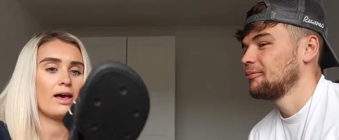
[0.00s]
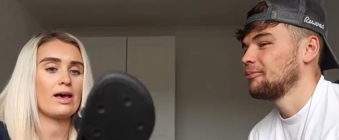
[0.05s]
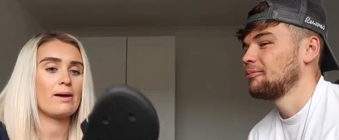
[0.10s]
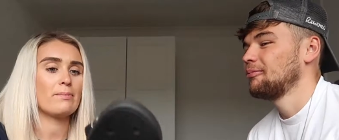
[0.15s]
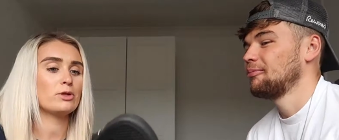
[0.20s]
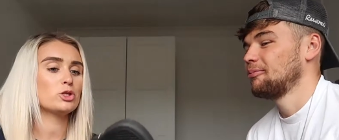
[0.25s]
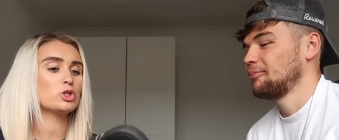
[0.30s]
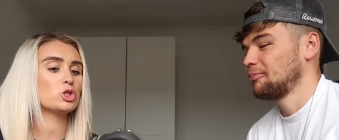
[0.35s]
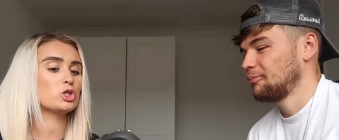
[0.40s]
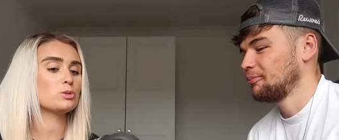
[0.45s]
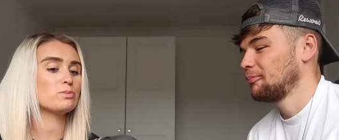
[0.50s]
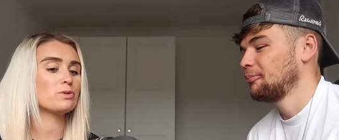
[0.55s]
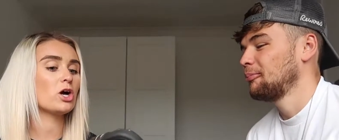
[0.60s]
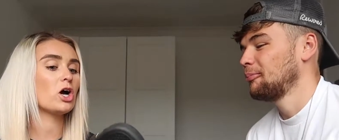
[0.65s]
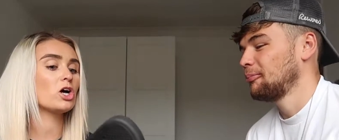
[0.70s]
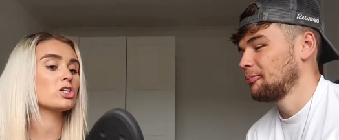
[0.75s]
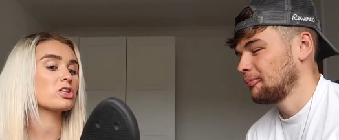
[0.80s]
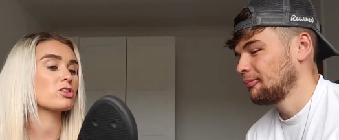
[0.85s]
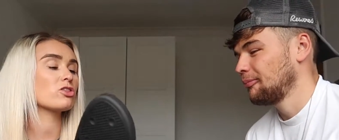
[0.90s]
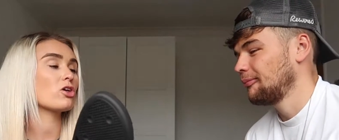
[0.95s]
Speaker 1: Um, just
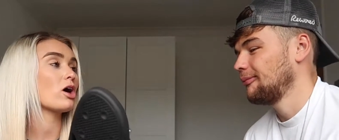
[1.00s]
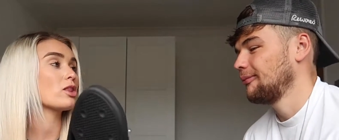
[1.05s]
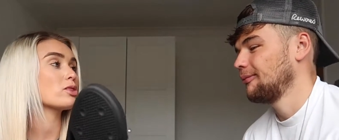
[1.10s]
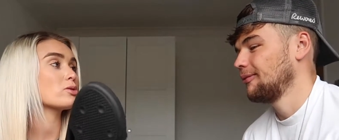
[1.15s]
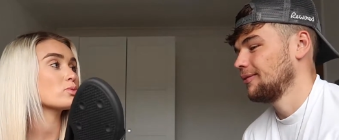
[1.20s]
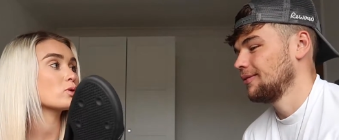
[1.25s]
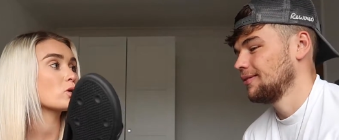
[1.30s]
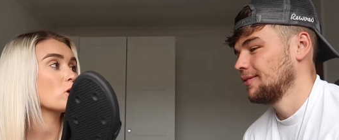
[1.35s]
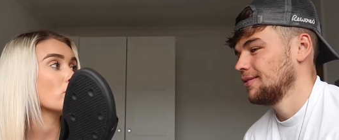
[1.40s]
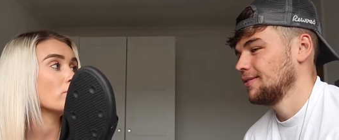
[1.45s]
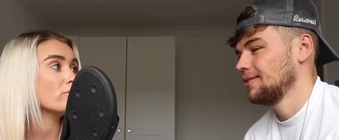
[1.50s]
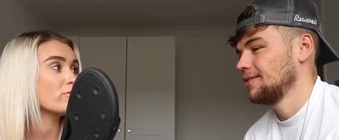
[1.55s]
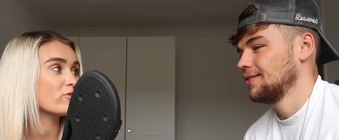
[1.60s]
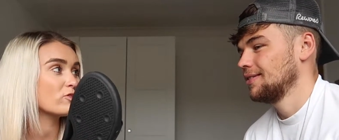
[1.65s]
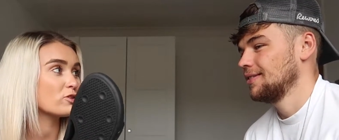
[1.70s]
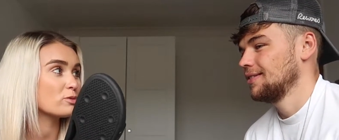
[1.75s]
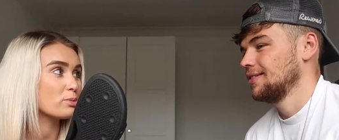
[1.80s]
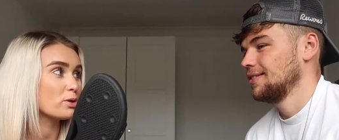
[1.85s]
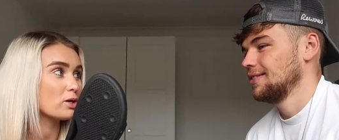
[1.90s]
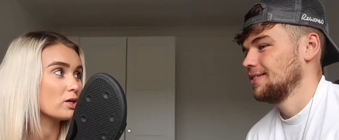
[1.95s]
because I thought they were
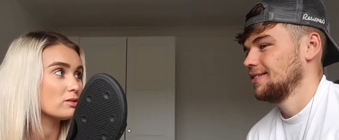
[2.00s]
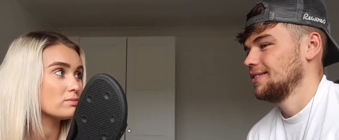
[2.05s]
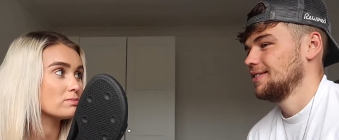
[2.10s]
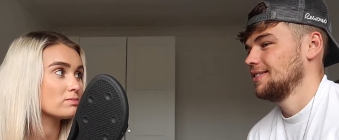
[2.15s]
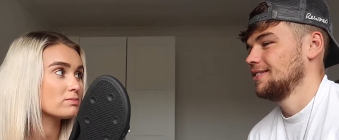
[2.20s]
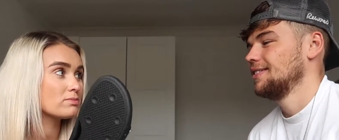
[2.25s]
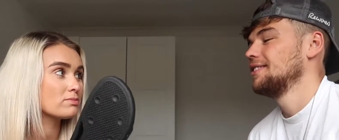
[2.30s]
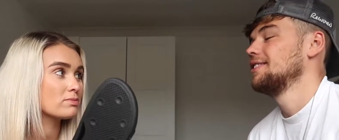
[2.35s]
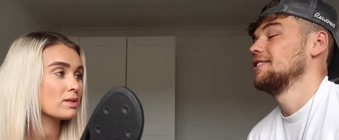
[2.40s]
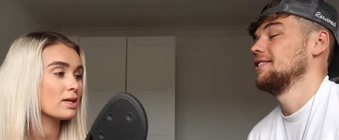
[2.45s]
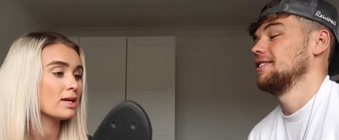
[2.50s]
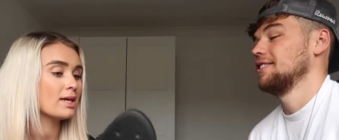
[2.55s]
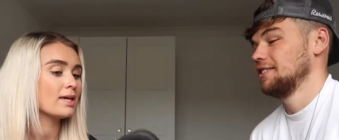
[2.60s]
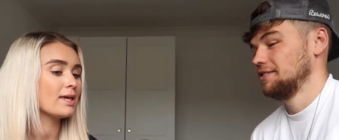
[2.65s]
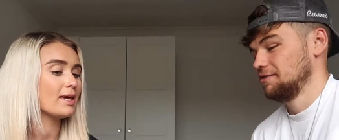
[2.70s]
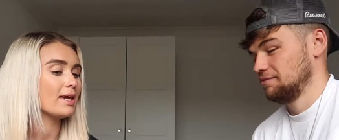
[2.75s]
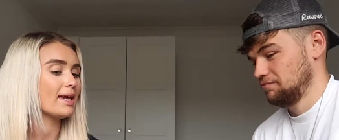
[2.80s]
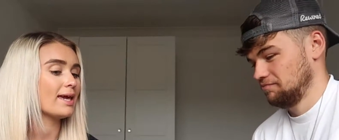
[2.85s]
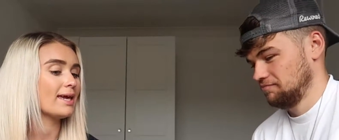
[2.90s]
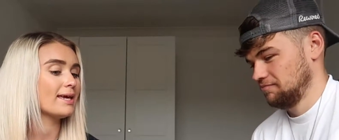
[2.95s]
comfortable,
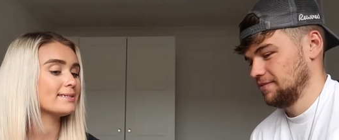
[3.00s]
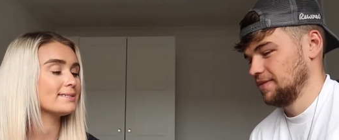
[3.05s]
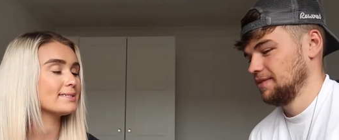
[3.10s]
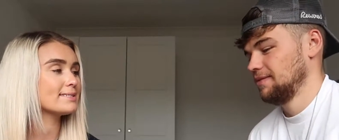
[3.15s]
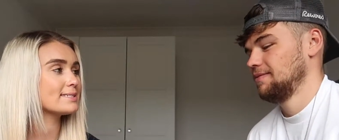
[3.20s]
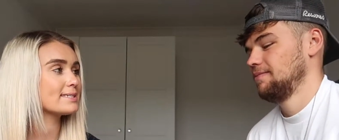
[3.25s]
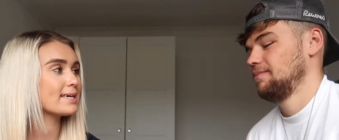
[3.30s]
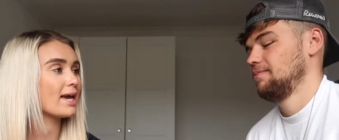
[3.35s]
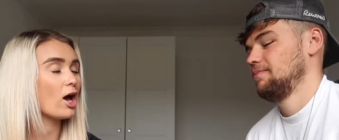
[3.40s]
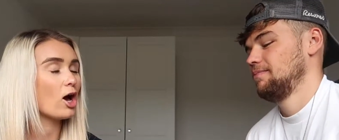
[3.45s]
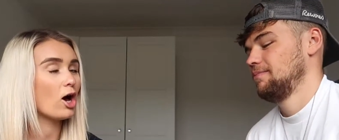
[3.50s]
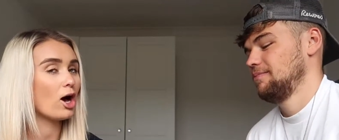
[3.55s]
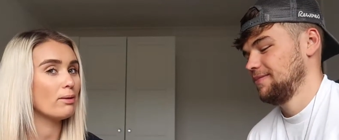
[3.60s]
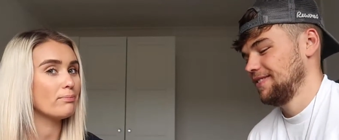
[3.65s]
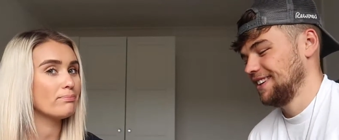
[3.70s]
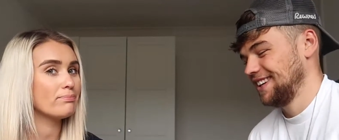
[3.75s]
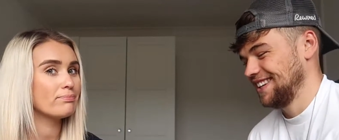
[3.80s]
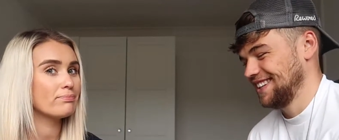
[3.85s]
easy to get on.